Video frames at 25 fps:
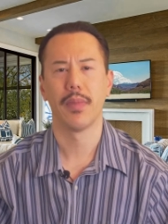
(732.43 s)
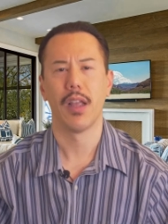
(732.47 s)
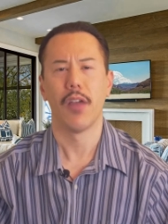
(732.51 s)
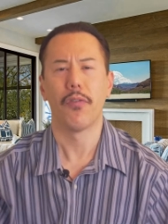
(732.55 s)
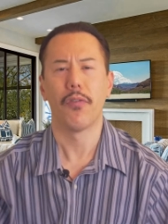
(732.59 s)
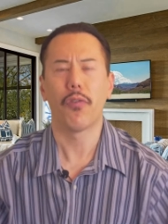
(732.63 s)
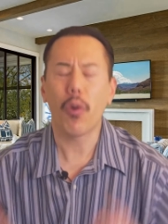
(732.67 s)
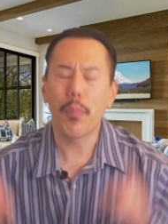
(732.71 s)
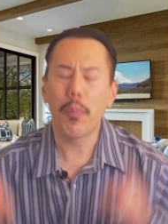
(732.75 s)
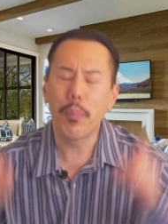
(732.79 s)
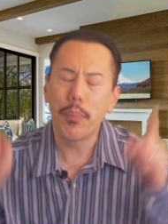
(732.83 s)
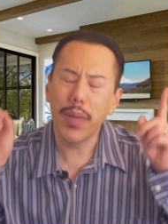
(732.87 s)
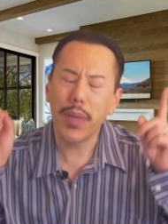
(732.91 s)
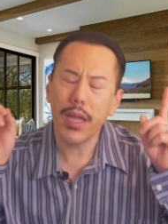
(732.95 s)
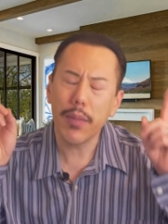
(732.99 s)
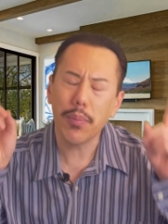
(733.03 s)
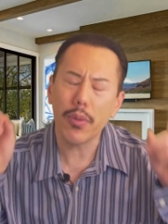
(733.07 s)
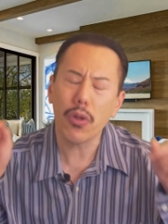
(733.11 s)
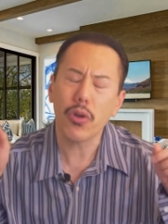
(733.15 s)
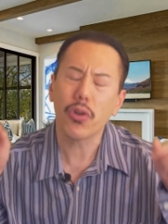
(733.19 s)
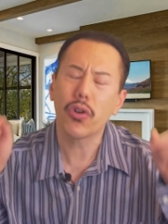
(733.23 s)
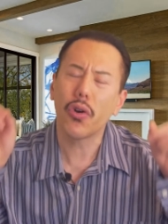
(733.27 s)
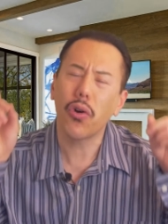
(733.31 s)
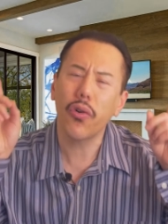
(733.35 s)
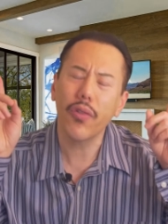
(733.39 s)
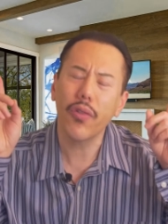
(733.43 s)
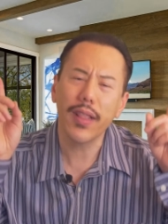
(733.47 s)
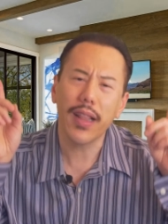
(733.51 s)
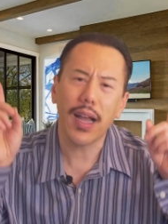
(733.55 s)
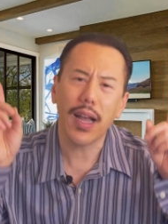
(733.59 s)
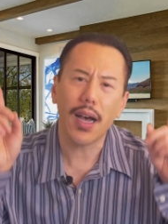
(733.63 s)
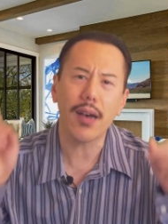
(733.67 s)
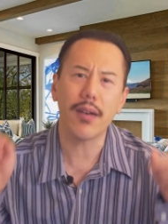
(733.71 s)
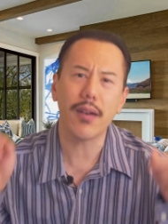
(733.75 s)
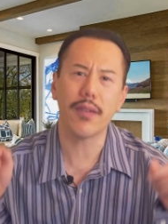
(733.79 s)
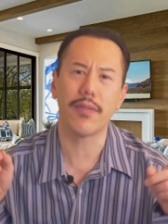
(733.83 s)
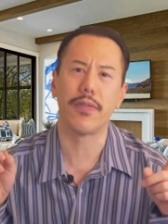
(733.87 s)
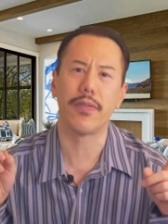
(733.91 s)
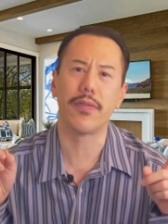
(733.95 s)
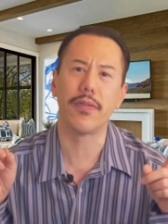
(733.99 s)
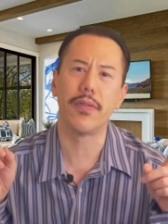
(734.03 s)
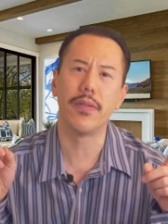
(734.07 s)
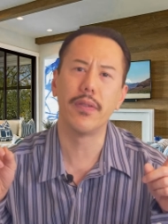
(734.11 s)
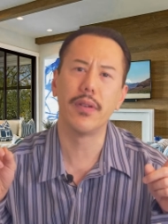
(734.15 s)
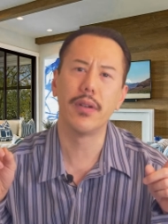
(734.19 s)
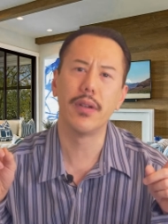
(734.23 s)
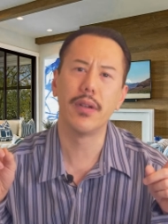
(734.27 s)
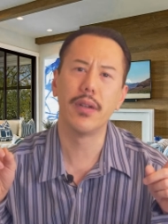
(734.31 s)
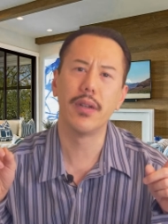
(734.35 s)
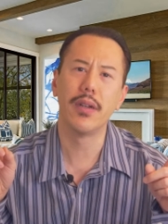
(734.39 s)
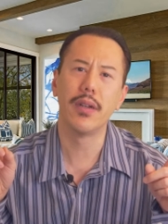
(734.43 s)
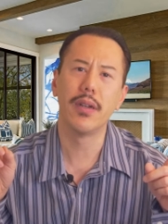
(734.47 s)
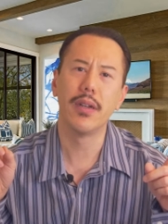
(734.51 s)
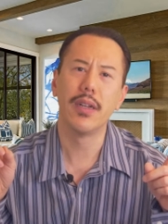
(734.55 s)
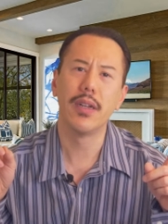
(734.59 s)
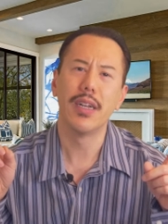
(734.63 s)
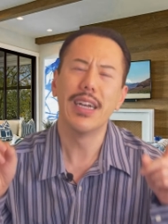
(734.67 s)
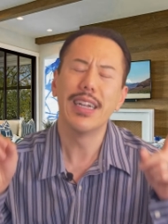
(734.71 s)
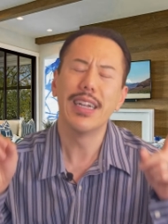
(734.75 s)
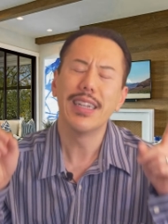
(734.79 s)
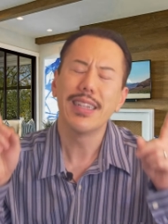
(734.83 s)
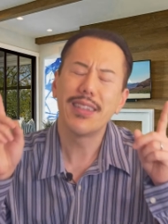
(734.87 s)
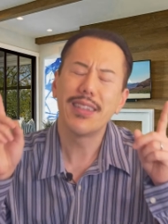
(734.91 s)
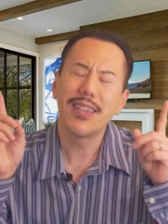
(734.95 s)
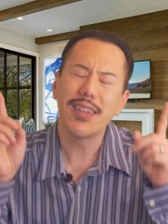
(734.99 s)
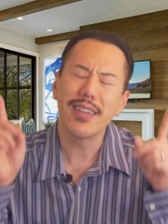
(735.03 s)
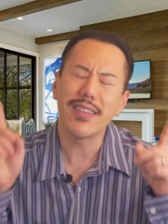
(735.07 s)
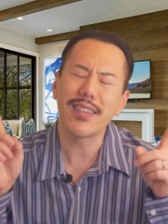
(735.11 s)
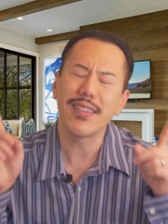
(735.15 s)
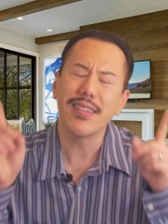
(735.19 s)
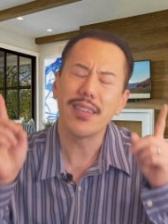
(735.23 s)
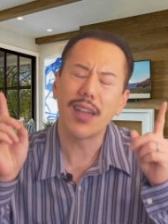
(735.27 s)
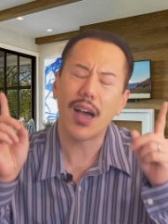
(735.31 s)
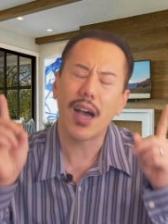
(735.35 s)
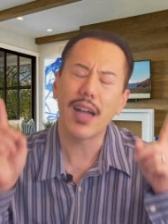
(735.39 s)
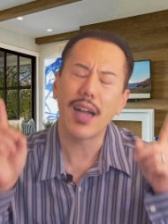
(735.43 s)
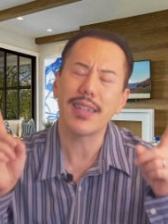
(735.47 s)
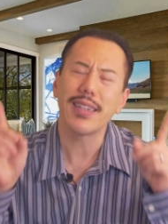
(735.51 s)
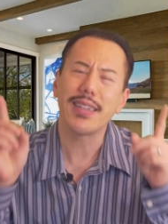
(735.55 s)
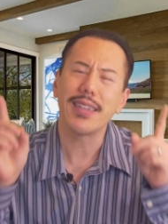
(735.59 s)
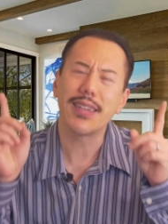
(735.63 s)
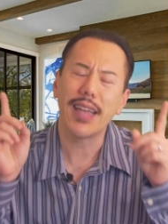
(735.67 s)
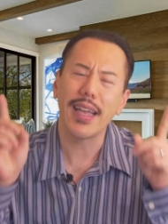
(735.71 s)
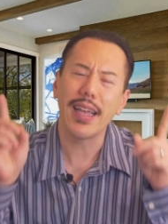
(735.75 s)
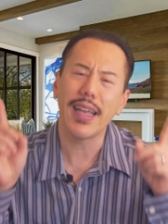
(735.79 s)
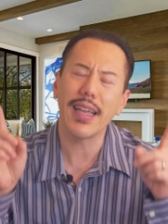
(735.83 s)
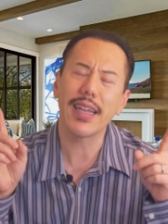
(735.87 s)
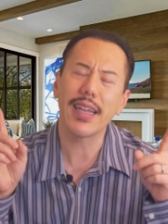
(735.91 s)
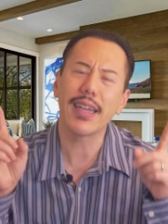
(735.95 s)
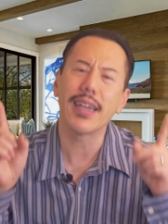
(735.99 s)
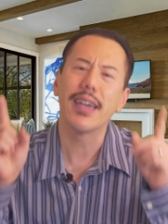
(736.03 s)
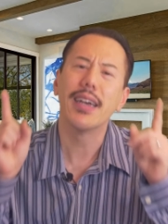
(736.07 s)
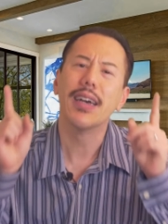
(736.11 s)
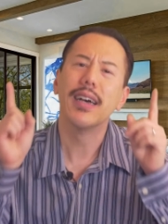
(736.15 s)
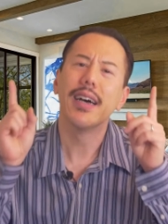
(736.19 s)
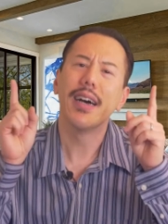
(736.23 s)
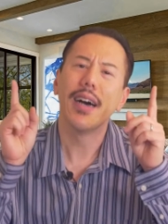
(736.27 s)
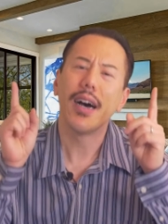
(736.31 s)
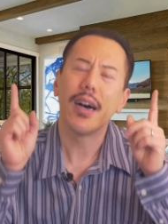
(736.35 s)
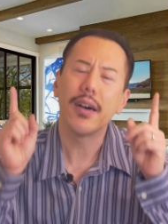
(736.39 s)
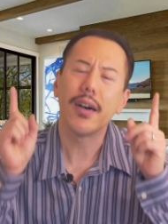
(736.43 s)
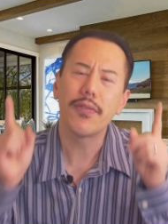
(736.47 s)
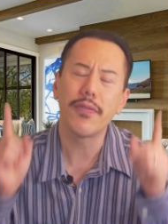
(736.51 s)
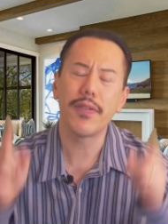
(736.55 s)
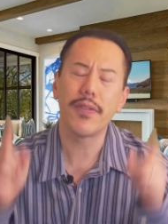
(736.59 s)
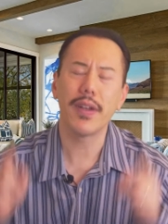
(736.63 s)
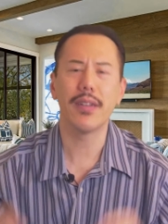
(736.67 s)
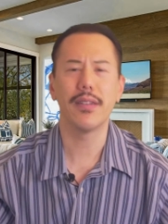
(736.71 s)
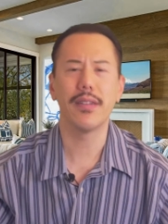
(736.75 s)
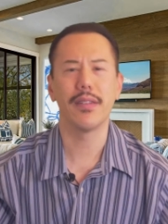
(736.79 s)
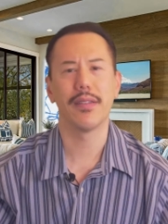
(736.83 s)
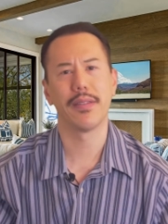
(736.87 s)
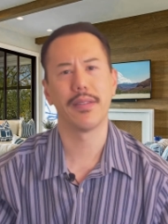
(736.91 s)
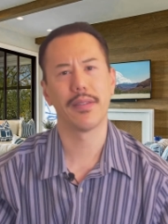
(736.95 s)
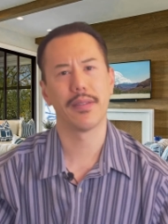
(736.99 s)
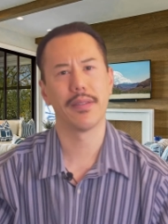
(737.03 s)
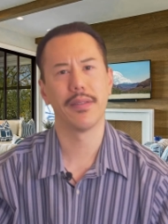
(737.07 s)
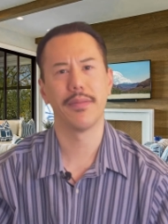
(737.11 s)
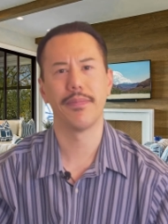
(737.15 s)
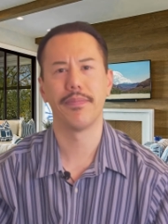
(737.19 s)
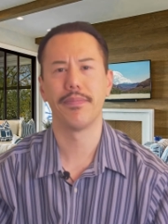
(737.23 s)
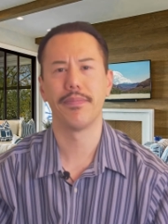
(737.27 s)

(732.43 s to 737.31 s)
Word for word: For biblical love does not take offense,